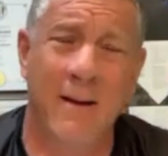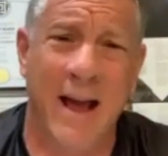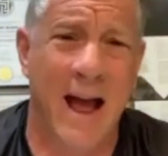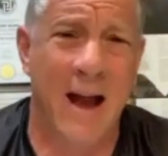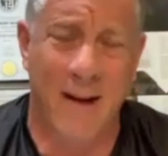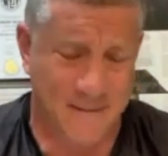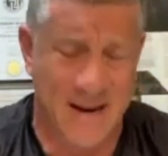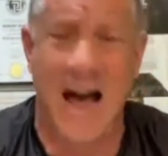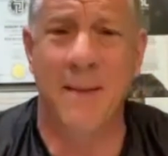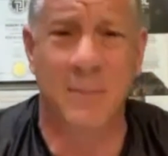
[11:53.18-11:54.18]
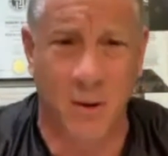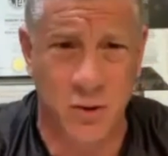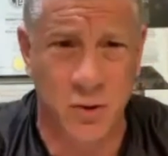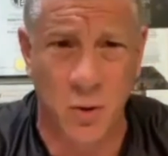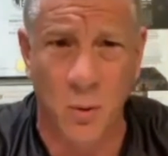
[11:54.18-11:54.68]
I don't have time to go to
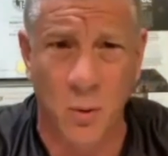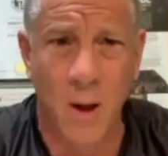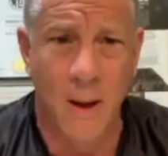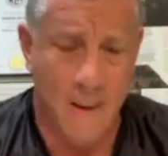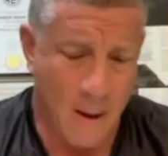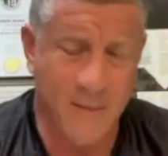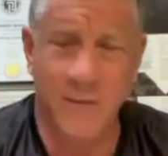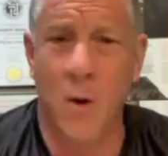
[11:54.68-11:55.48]
school. I don't even know,